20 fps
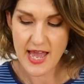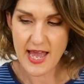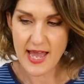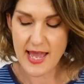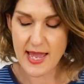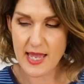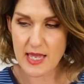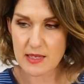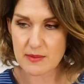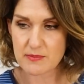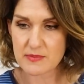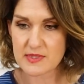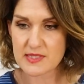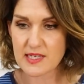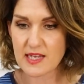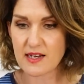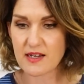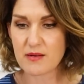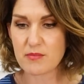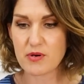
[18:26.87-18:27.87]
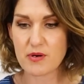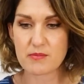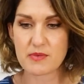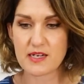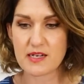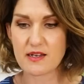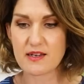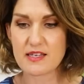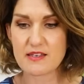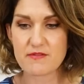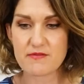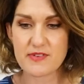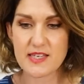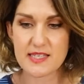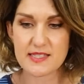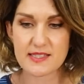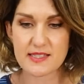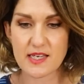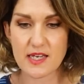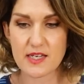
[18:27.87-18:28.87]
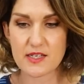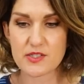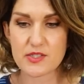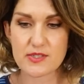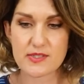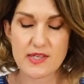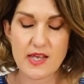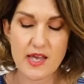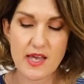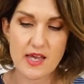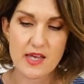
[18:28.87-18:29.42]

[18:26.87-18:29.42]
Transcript: Um, so like probably like your viscose